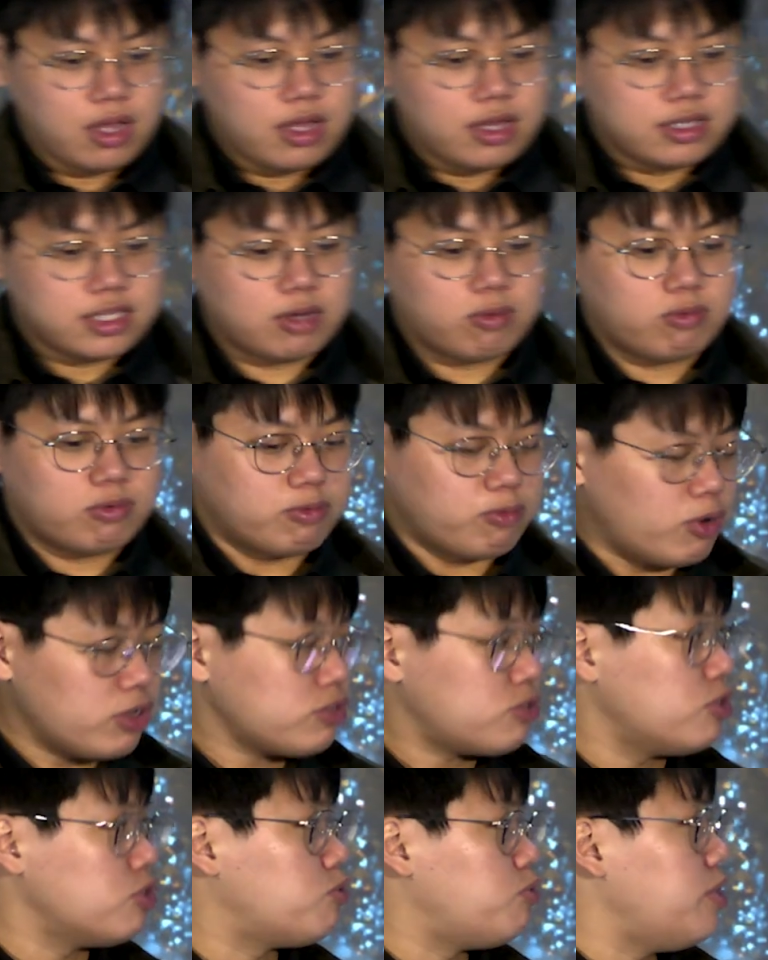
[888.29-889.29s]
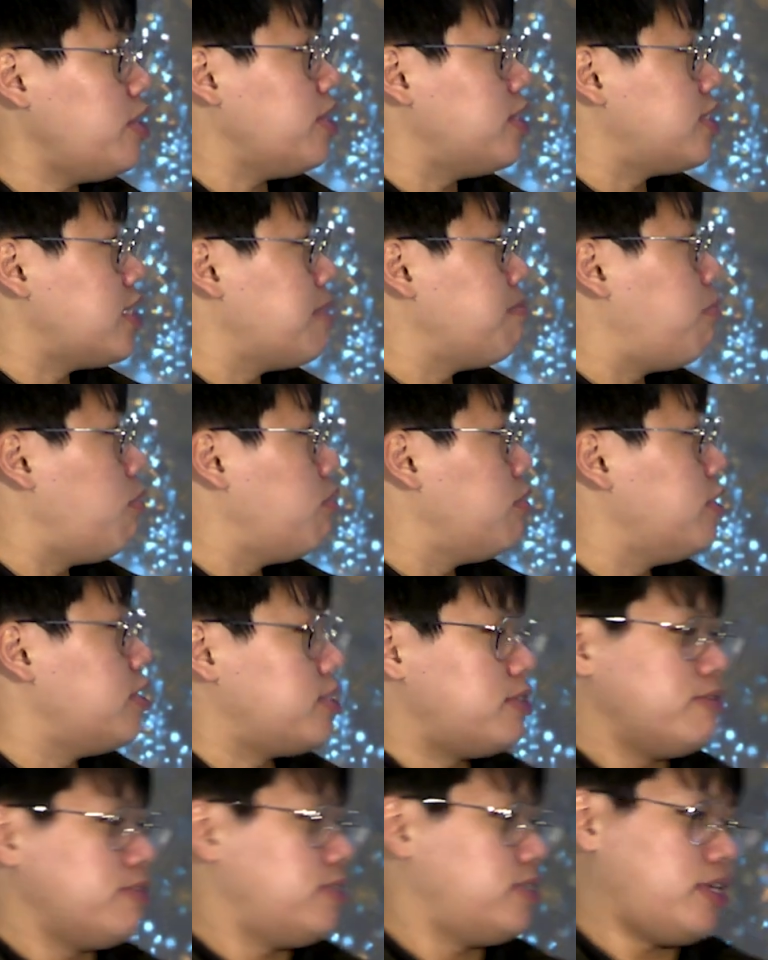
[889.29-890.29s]
Yeah, one concrete example
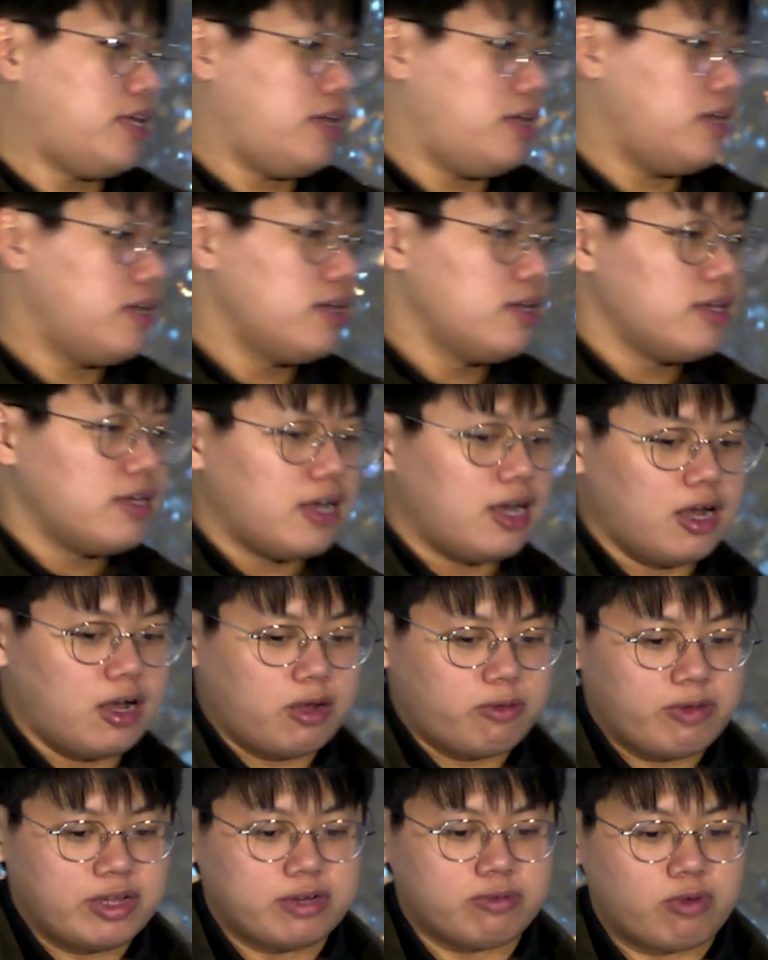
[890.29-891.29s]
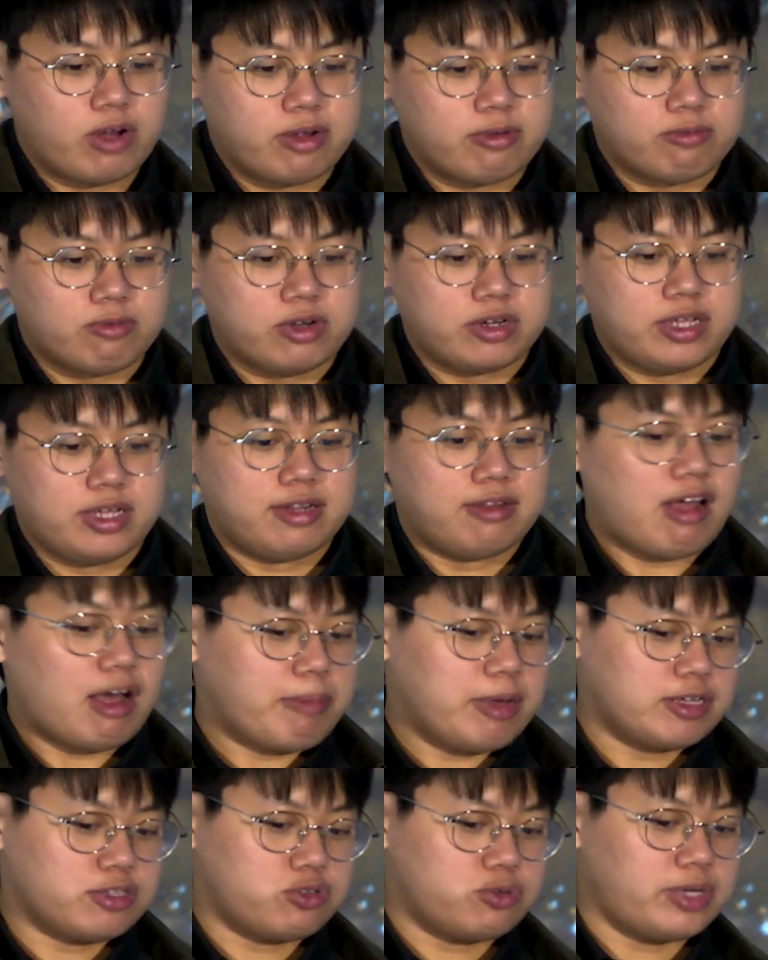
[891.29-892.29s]
is, say, when running
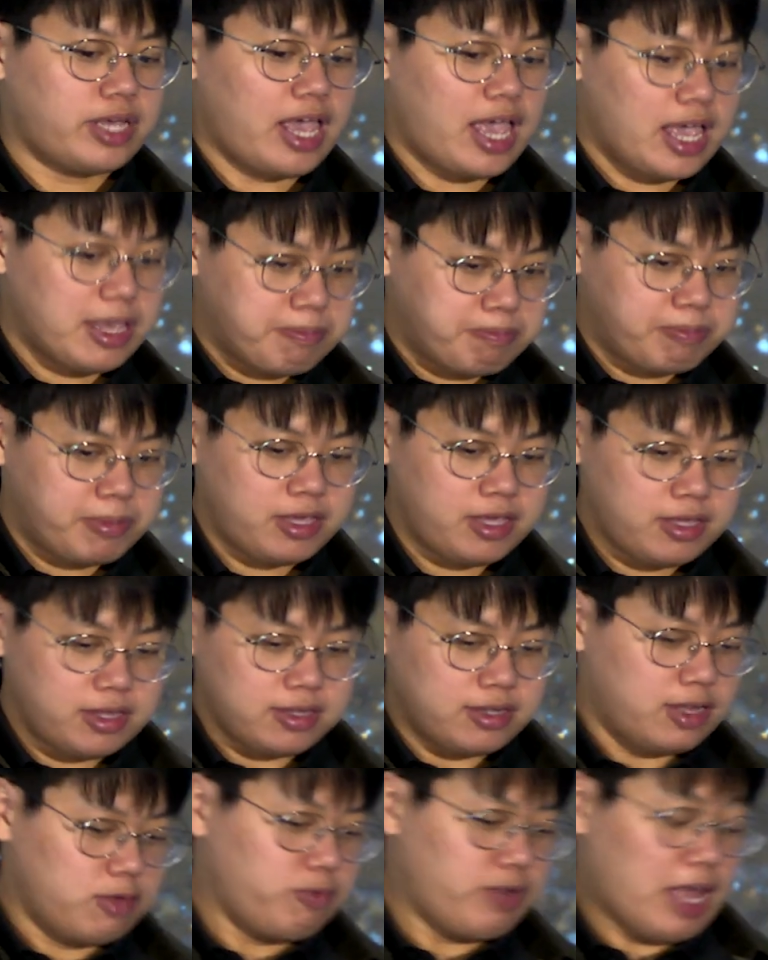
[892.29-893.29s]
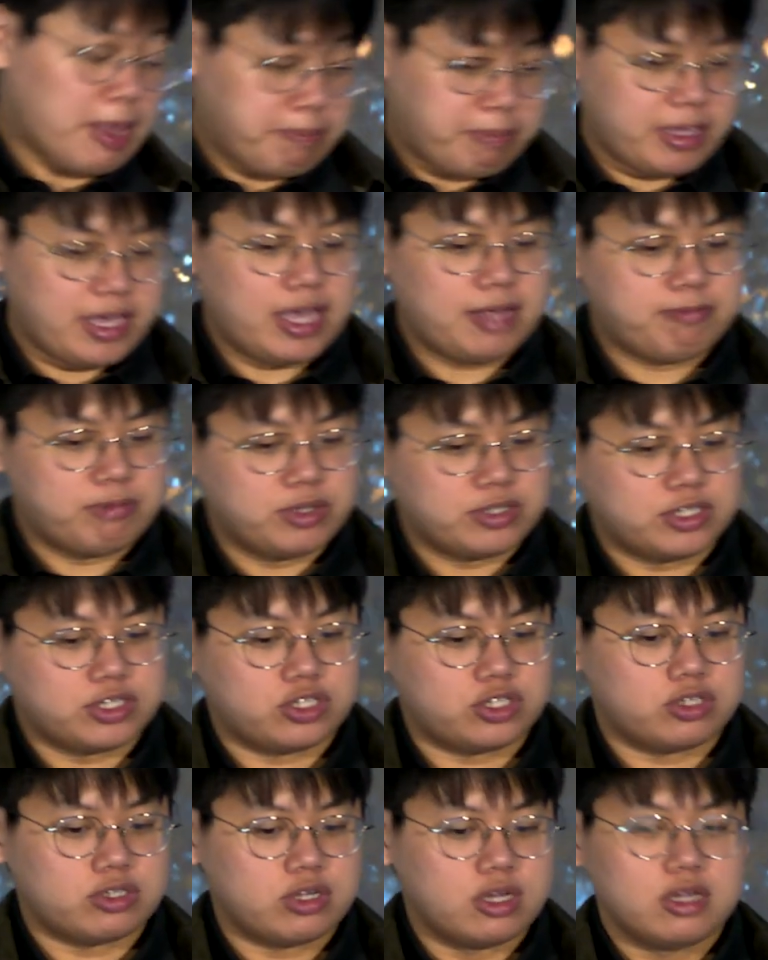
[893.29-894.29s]
Llama 3 8B, like with FP8
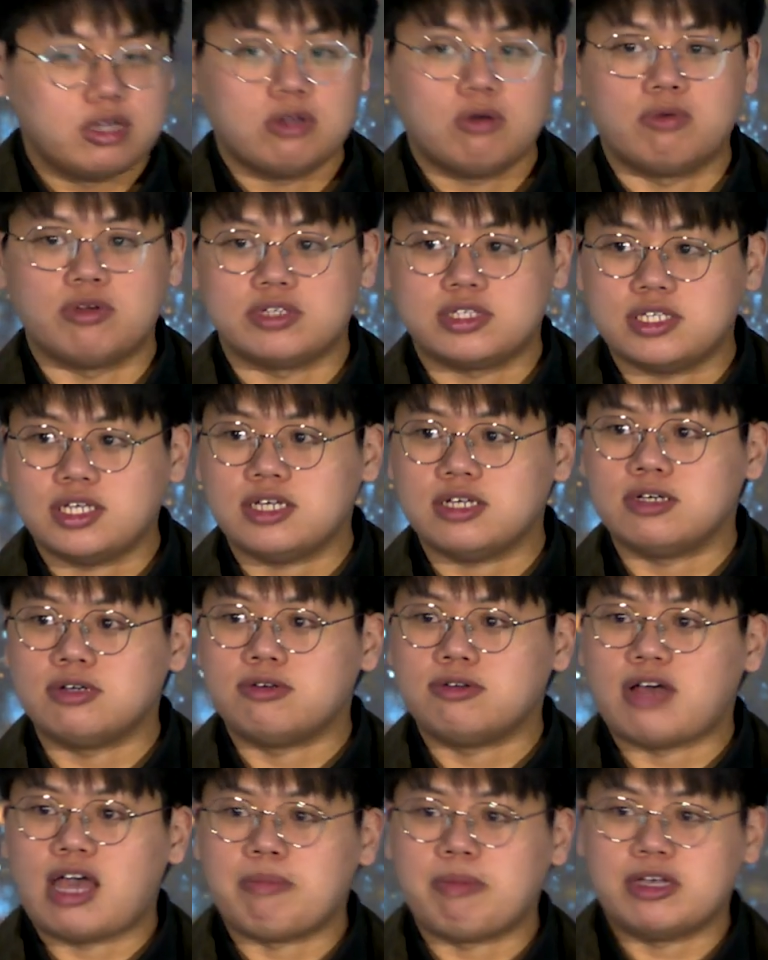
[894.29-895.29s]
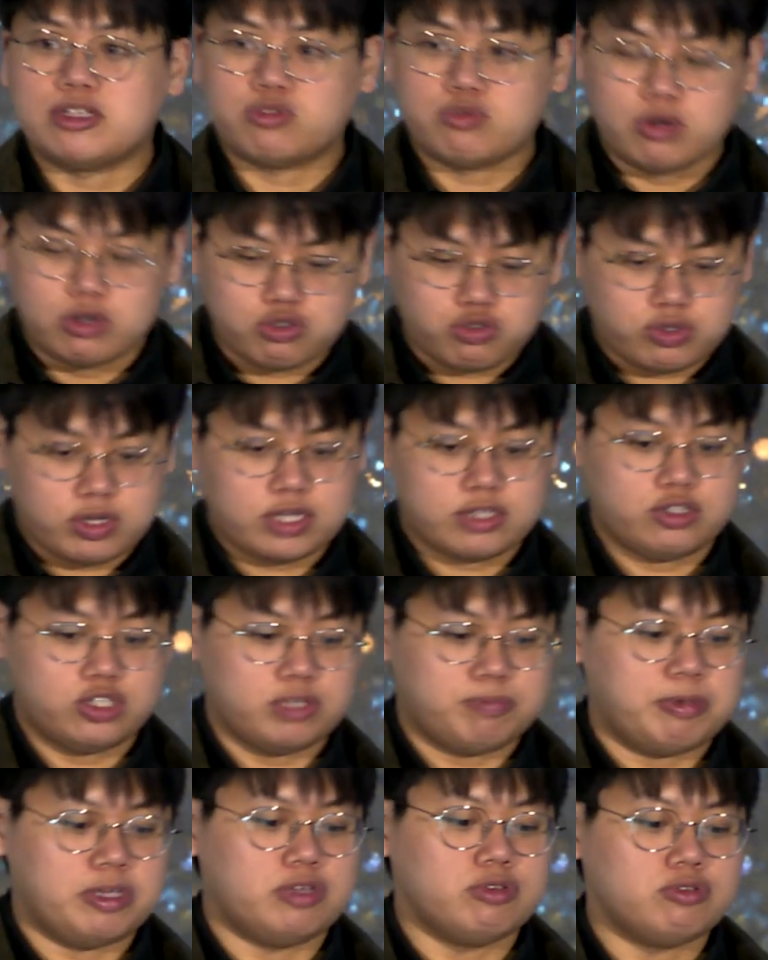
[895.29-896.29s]
precision on a single MI300X
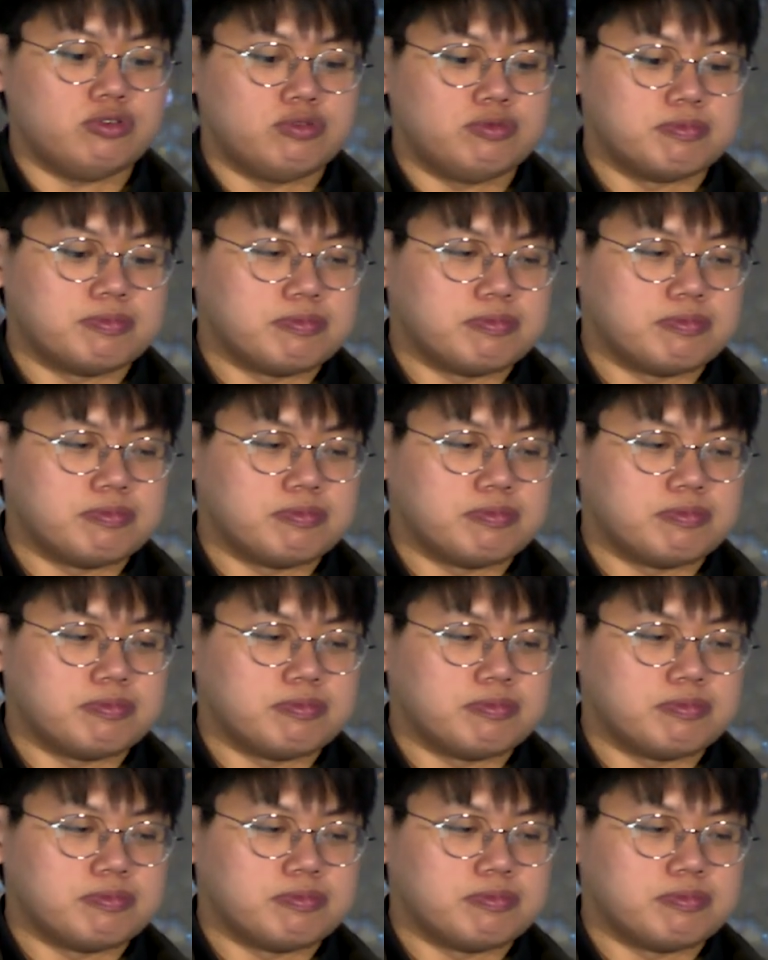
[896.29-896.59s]
GPU.